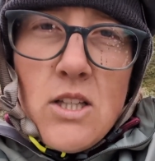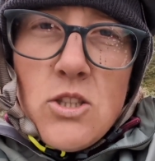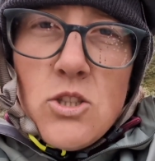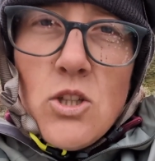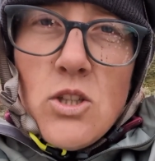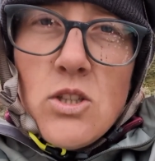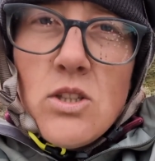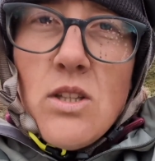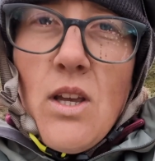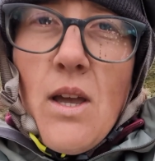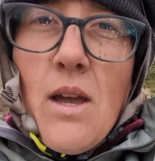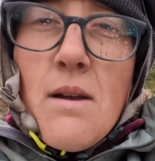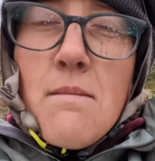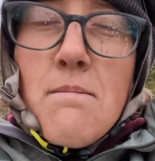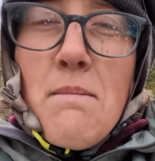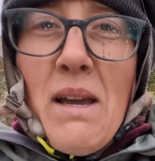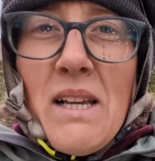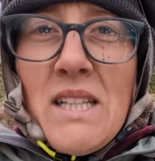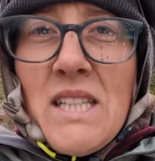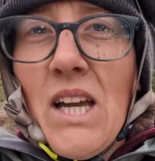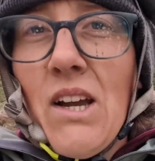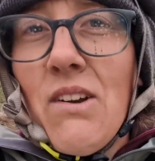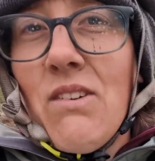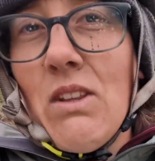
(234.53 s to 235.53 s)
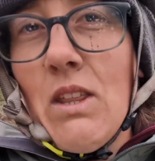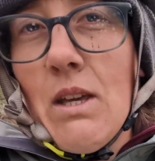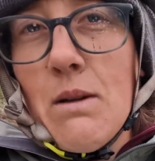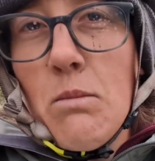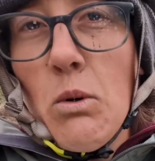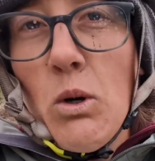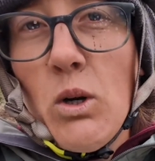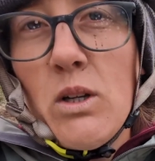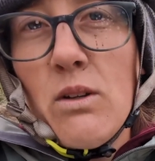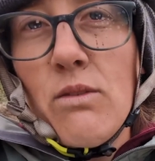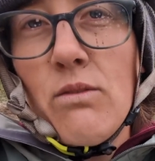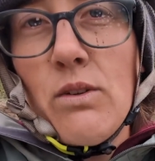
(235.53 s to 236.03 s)
it just makes
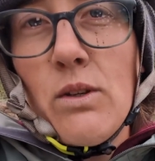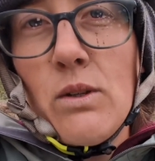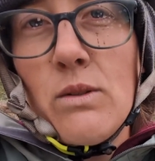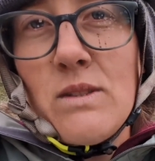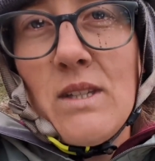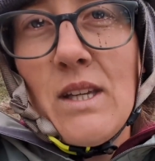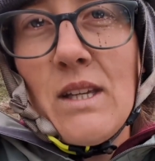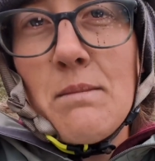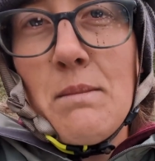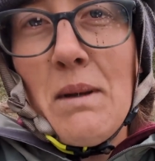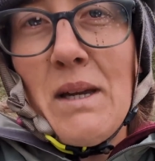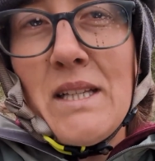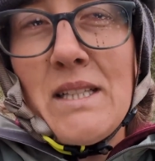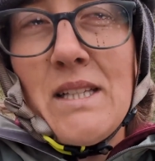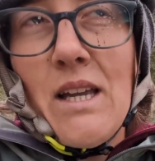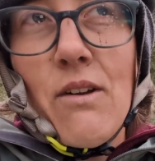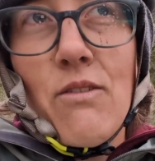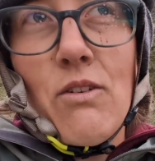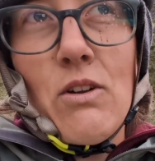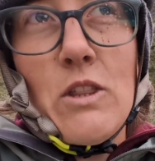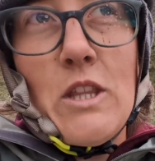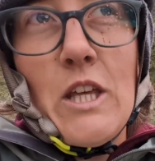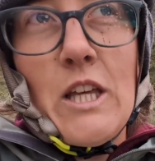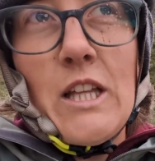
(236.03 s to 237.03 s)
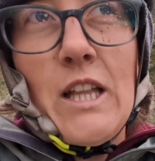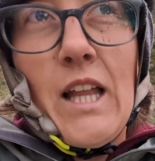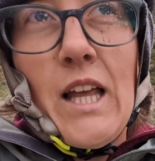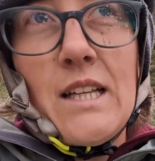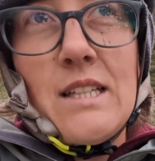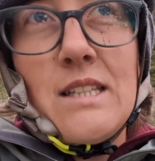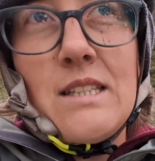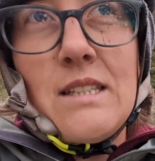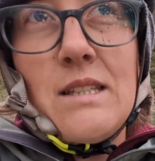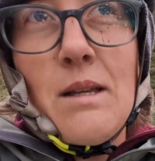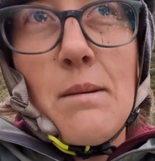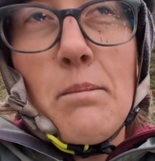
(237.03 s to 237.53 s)
everything more confusing, makes everything
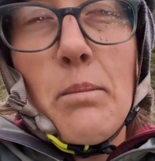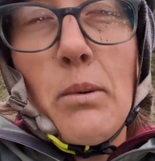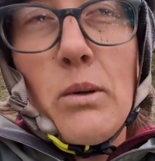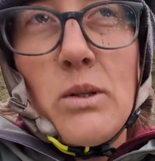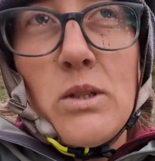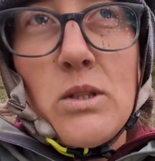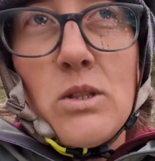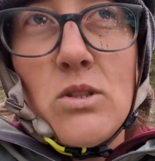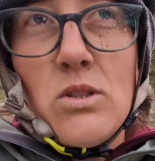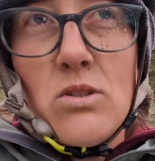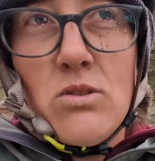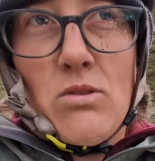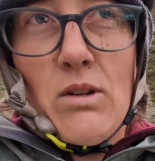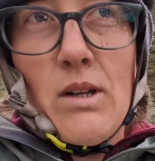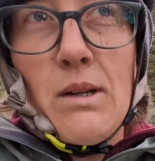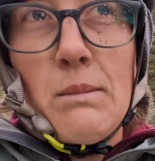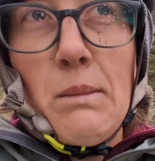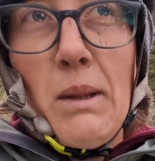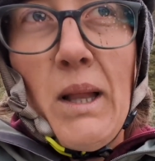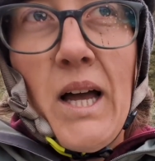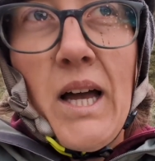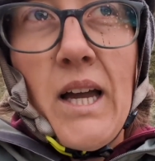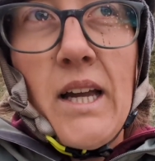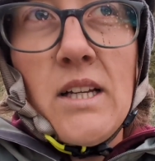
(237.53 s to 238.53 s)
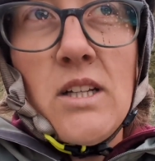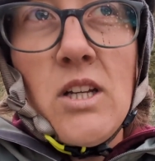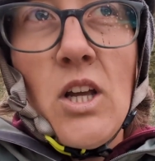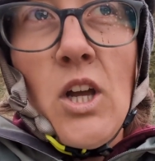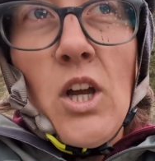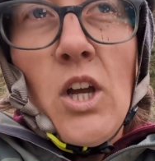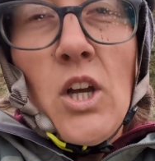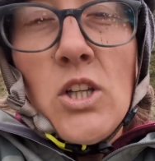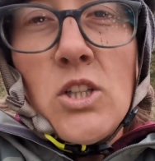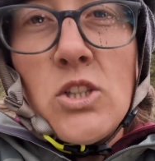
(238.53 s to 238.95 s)
less simple and streamlined.